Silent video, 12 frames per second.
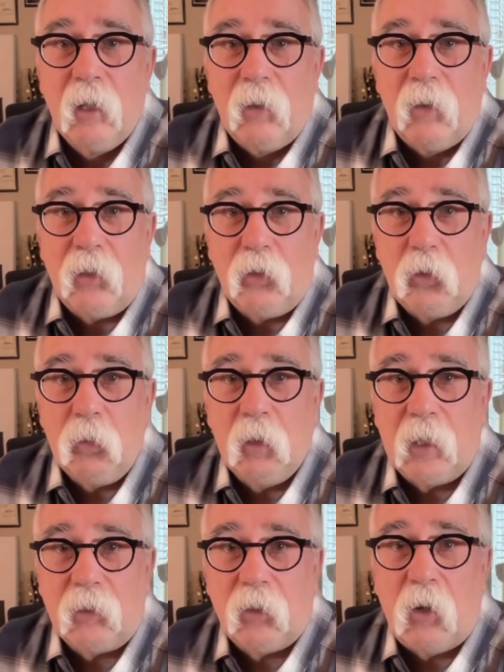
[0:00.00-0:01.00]
that do
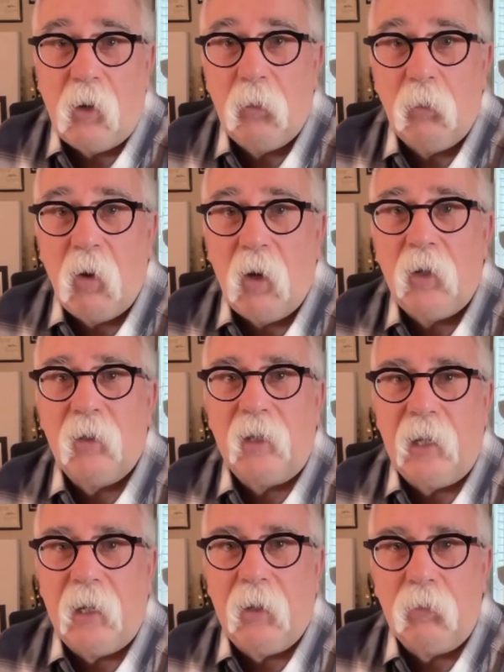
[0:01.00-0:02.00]
like the hard water and
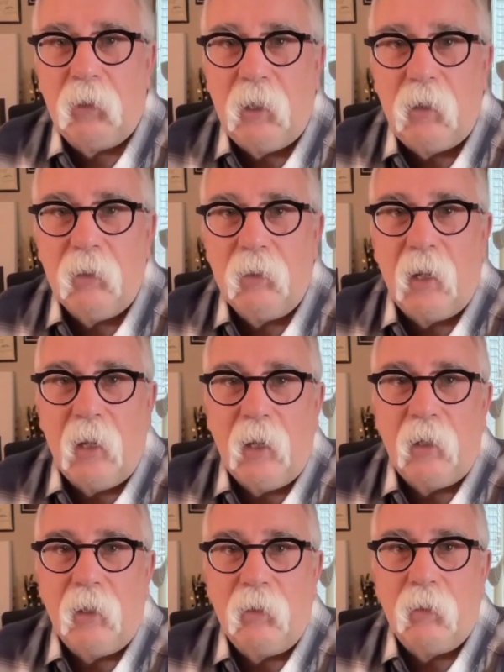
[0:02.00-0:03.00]
get out there and and
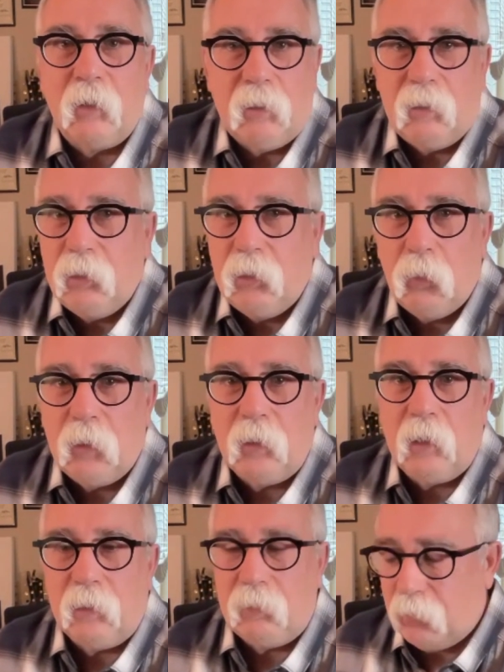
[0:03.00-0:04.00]
and you know it
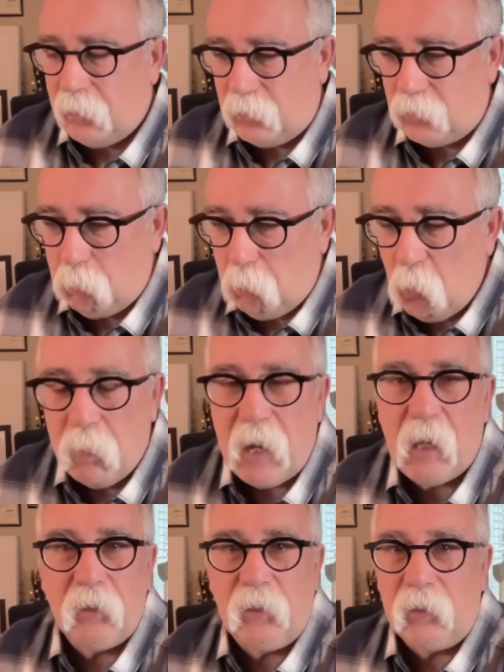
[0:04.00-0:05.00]
it it's
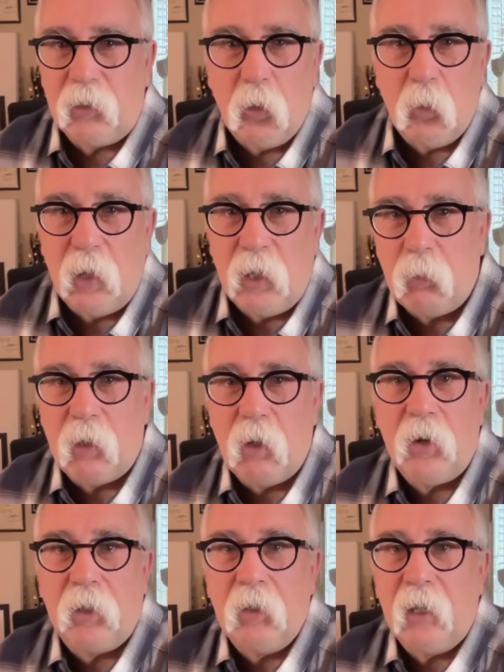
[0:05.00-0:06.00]
mobile you can go anywhere on
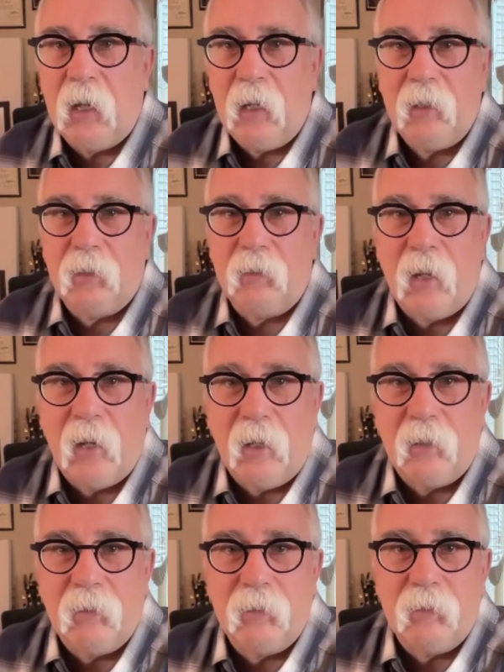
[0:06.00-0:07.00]
a lake and
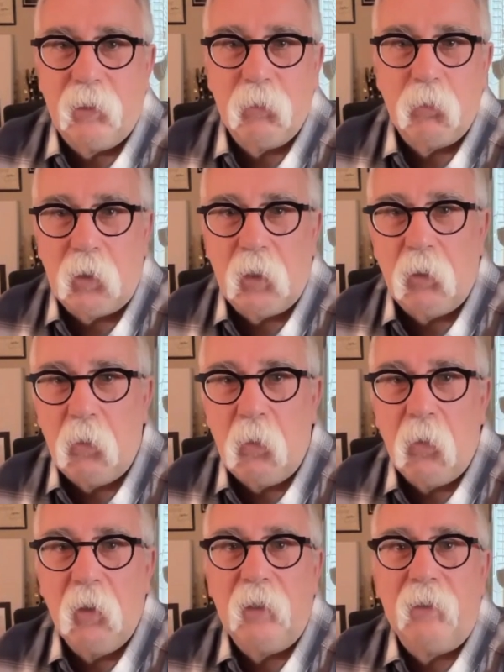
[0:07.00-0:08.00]
and you know drill a
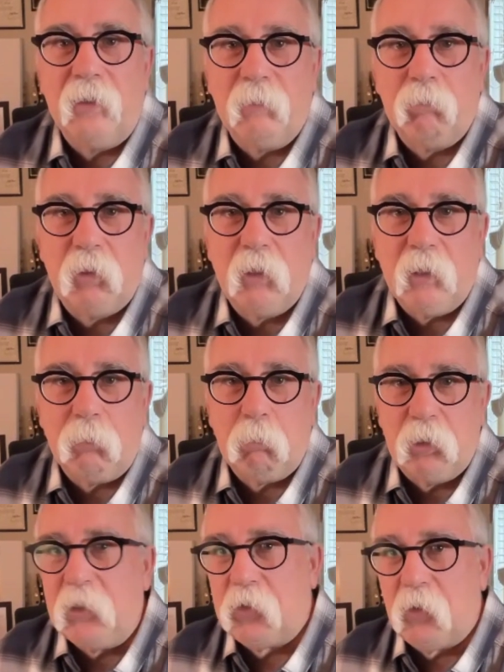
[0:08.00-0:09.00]
hole and pretty
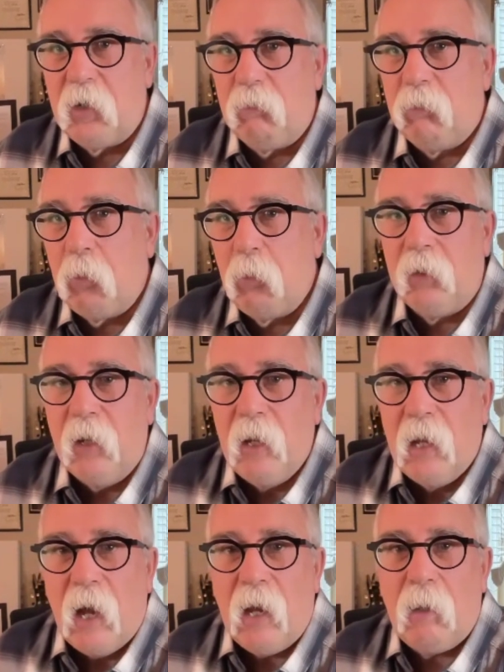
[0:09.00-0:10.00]
pretty straightforward
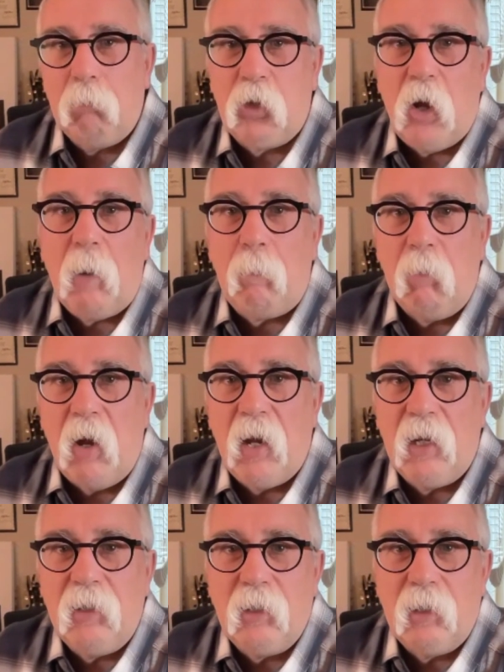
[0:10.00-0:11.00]
um, top
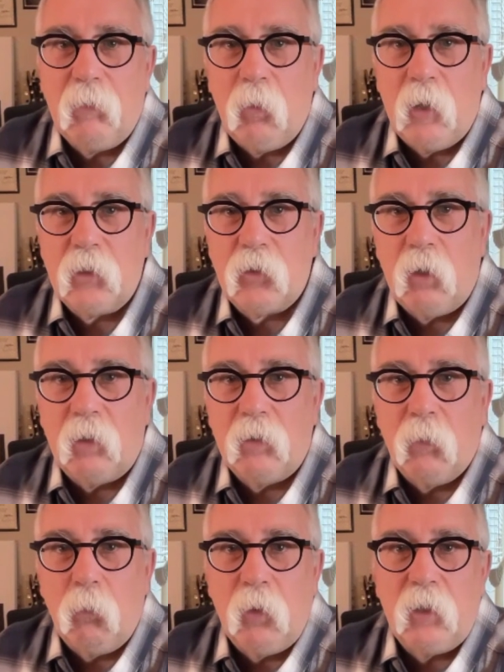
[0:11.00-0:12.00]
mind uh, wes what are
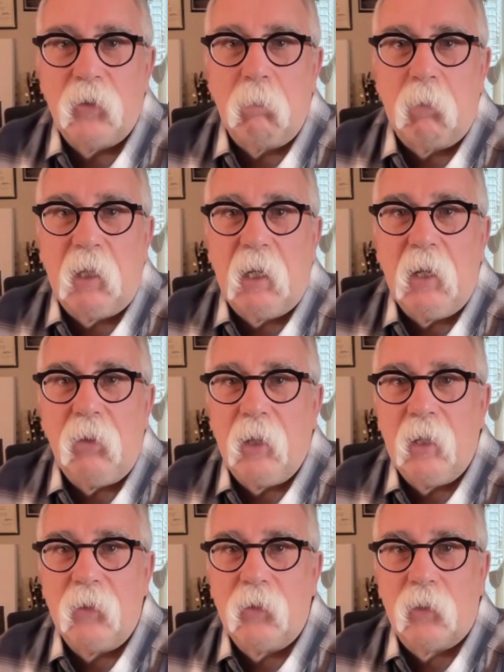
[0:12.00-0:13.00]
what are some key
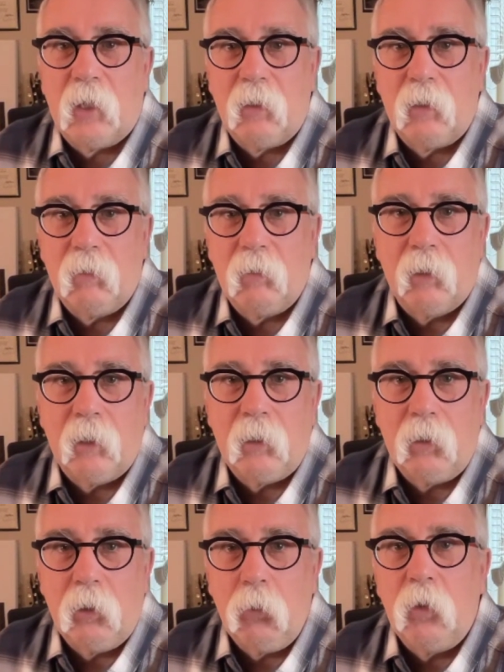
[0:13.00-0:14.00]
things that that
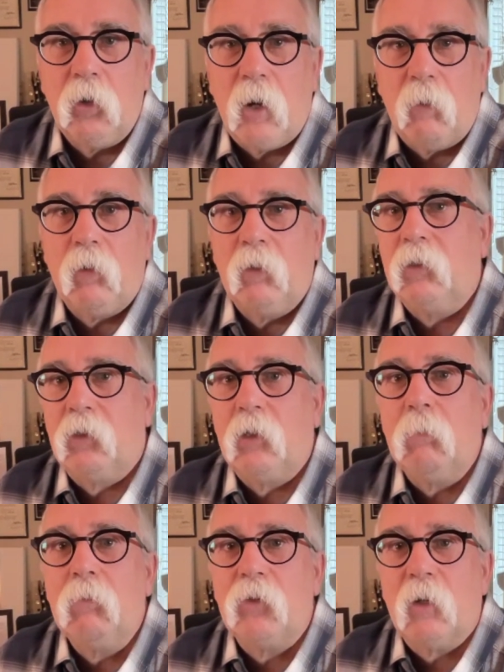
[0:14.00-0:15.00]
you would offer in
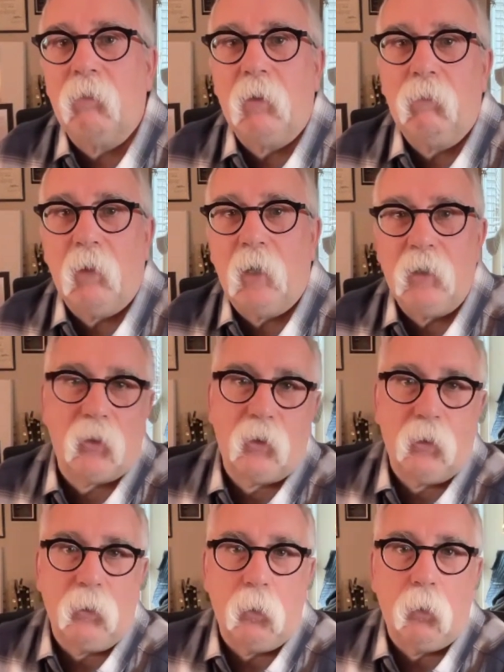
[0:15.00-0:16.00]
terms of advice
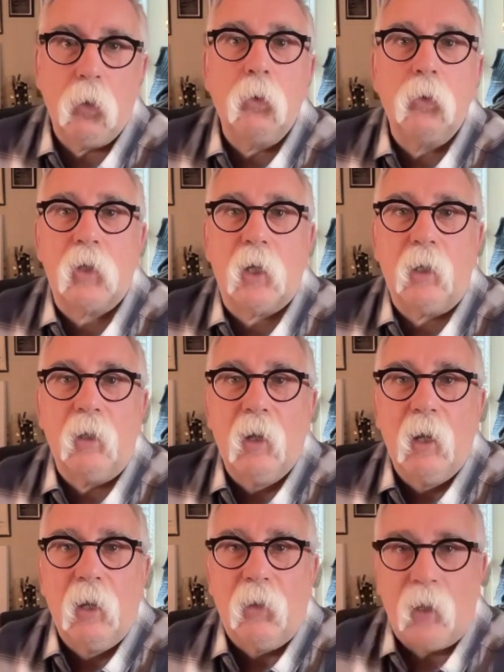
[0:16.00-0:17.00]
to those that
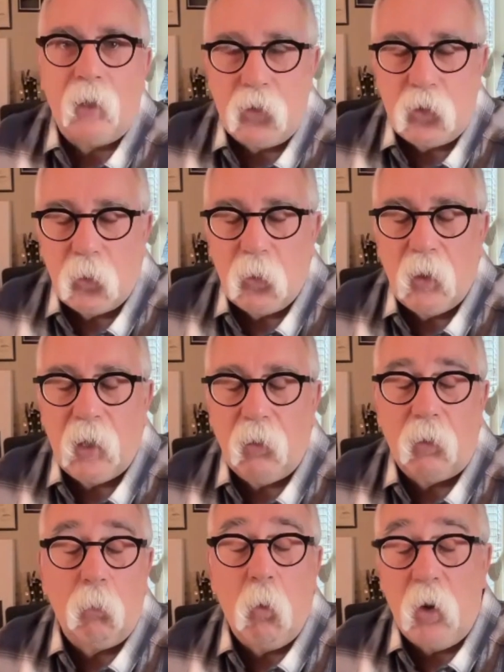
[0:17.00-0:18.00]
that enjoy
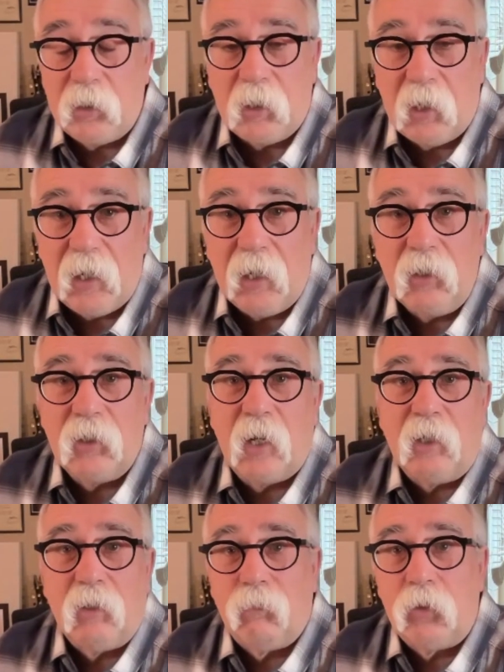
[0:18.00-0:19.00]
or want to get into
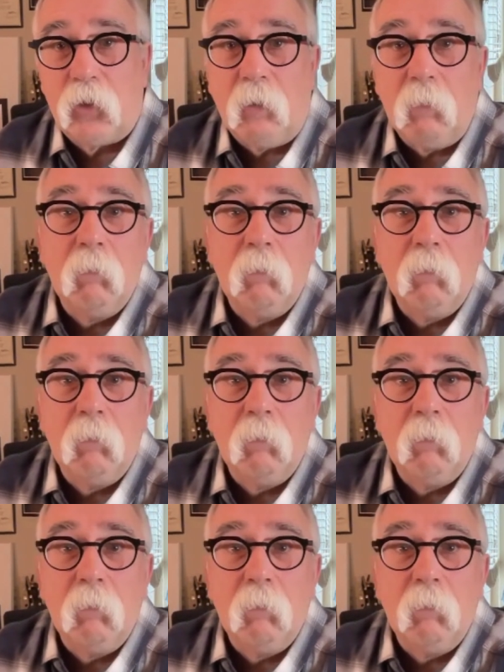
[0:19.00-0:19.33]
ice fishing